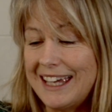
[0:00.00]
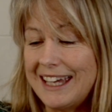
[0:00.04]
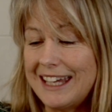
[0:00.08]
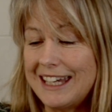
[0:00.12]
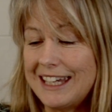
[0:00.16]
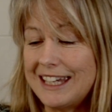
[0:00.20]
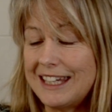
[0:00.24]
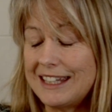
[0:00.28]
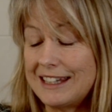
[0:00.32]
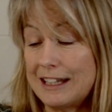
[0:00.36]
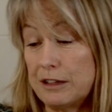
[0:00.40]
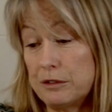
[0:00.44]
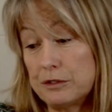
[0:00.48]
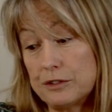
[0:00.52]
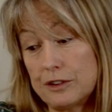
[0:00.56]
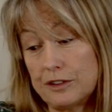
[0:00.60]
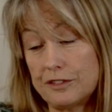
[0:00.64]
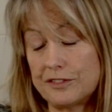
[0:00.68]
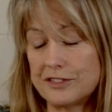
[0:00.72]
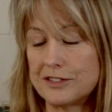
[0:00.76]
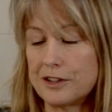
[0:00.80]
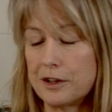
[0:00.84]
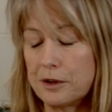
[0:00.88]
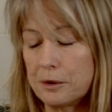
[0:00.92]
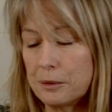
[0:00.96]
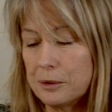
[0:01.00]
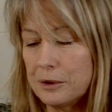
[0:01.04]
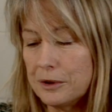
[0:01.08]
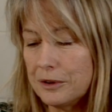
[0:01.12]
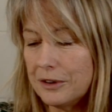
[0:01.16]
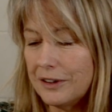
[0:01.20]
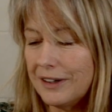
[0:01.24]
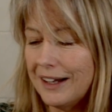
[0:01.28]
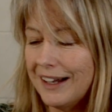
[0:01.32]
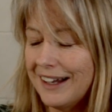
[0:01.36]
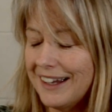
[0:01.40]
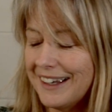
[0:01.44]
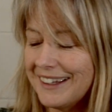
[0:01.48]
that was after the
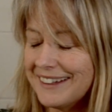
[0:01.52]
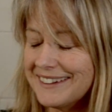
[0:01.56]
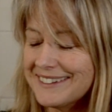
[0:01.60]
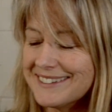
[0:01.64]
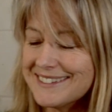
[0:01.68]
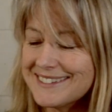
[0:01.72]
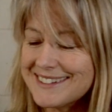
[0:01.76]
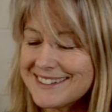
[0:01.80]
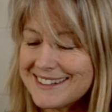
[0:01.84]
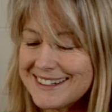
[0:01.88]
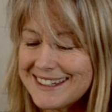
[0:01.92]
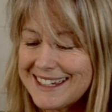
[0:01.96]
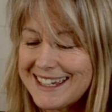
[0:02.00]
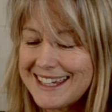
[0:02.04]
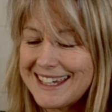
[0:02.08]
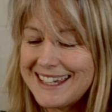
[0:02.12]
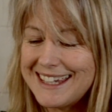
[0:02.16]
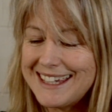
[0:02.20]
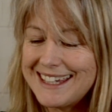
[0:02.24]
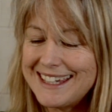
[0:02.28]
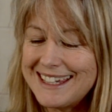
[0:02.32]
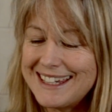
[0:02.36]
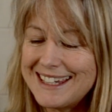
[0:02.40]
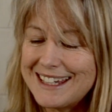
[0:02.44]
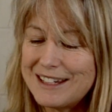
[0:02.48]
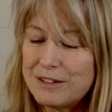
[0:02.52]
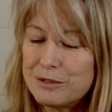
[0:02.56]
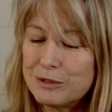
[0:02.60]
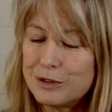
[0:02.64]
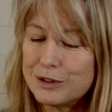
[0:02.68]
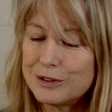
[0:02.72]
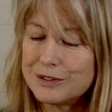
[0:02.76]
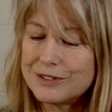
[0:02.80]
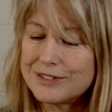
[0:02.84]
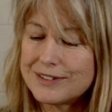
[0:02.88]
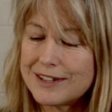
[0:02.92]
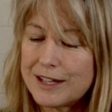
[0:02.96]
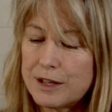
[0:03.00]
war, and he
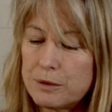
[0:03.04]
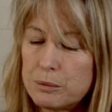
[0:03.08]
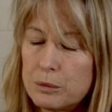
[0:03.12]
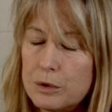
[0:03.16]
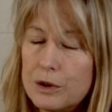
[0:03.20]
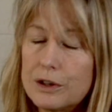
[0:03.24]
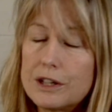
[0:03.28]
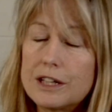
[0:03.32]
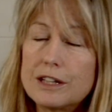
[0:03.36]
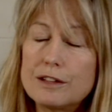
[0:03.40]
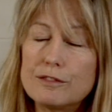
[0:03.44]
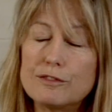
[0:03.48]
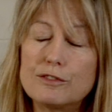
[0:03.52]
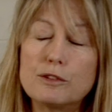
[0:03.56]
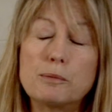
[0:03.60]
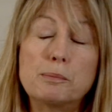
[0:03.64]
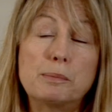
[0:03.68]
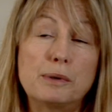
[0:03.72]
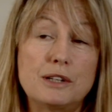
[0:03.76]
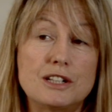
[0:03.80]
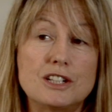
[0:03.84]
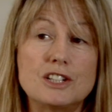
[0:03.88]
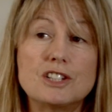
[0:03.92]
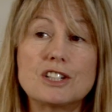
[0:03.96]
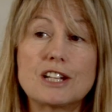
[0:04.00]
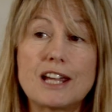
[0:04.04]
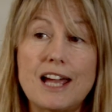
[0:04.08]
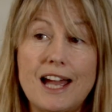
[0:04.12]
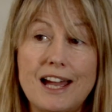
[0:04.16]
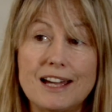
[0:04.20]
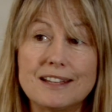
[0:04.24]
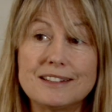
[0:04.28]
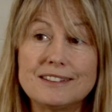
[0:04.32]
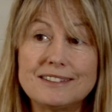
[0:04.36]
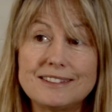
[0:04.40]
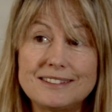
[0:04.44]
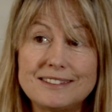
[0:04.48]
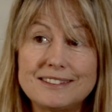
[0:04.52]
was then working for British
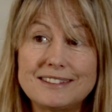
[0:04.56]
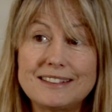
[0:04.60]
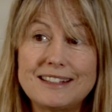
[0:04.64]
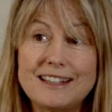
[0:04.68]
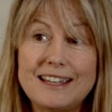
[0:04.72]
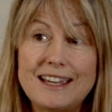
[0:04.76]
Gas